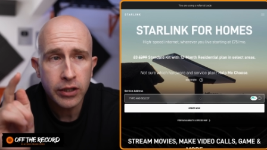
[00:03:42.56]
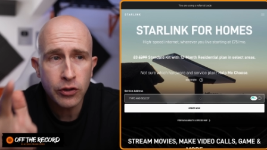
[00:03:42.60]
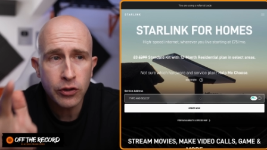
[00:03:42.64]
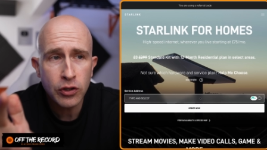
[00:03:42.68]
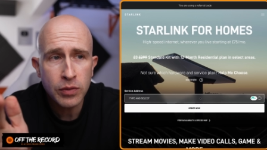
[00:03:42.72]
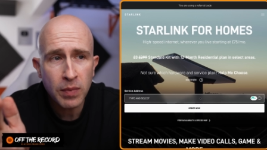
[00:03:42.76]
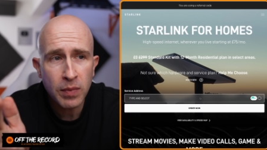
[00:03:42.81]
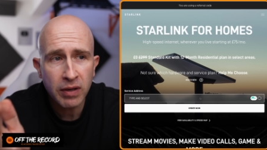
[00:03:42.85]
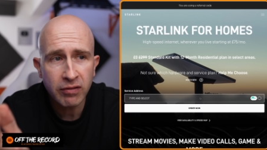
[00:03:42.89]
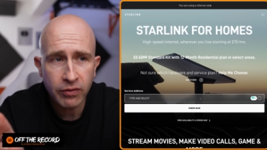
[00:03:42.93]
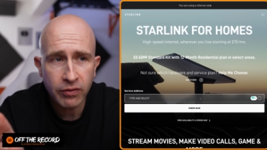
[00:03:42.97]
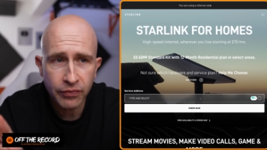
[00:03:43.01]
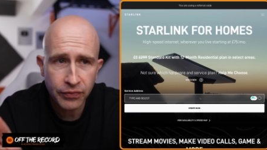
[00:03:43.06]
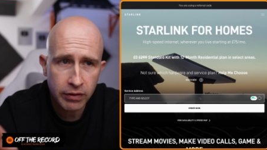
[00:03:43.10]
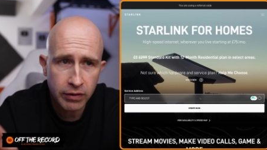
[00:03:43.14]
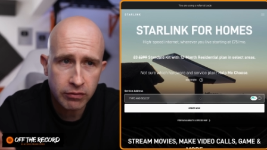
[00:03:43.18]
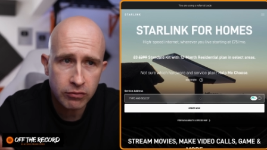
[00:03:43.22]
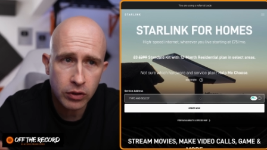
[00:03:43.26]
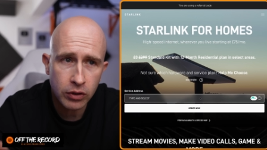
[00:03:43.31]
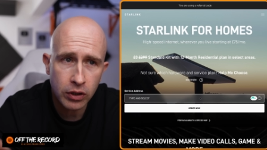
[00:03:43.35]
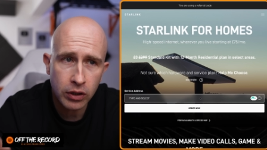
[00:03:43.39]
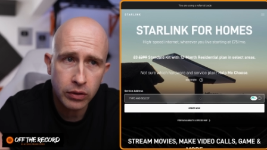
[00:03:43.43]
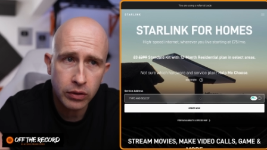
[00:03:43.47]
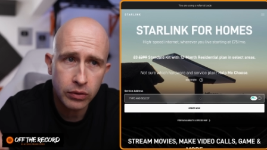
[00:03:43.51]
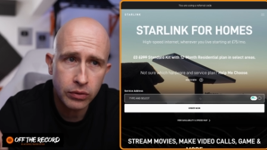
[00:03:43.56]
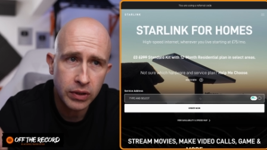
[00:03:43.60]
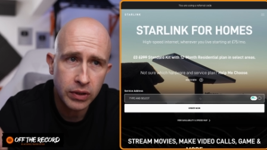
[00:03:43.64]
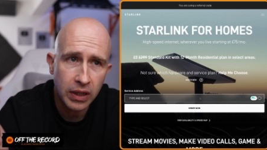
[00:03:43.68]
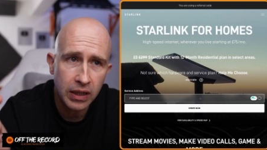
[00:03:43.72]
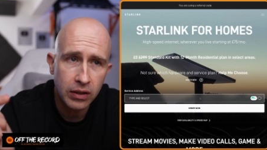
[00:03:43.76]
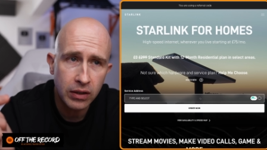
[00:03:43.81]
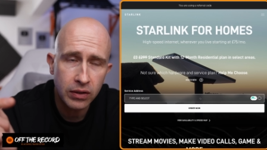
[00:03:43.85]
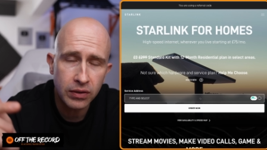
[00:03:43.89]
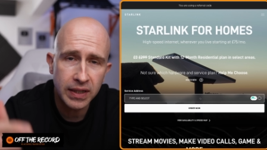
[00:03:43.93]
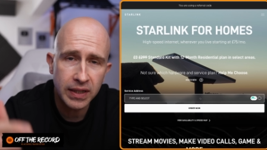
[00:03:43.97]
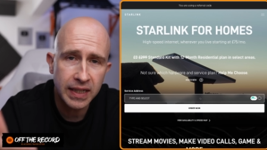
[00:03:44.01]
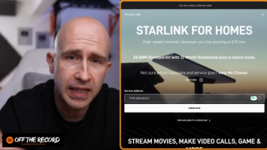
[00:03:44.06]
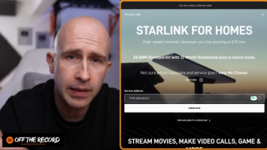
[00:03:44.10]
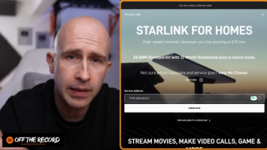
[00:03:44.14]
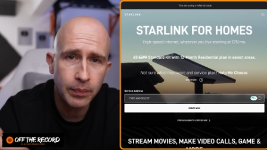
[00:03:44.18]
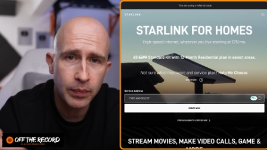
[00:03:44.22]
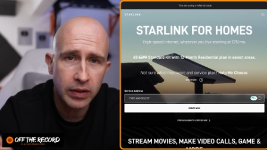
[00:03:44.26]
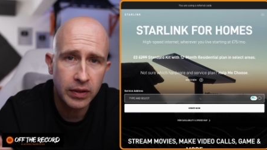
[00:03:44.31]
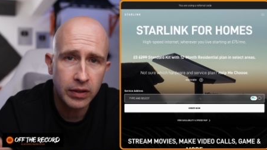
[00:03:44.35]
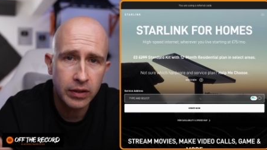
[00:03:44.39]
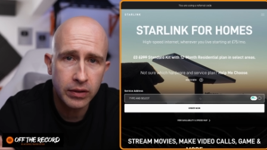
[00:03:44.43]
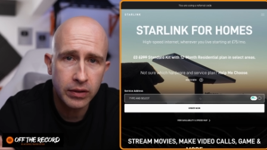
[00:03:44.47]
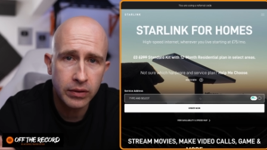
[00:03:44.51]
Use my referral code, I'll link
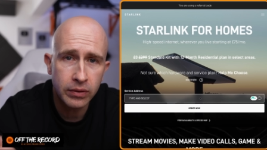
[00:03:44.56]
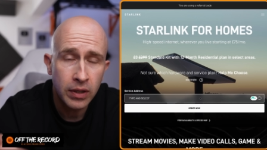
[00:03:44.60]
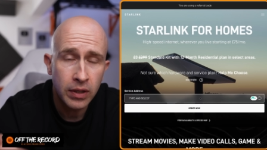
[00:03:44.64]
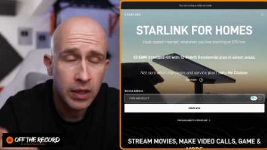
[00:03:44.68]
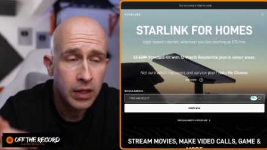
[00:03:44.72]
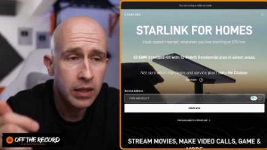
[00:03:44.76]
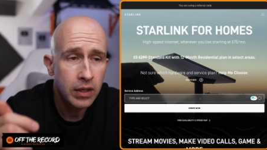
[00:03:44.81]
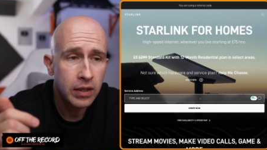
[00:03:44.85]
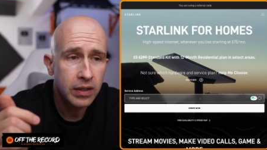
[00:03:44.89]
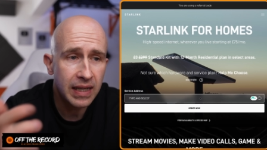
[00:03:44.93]
it below.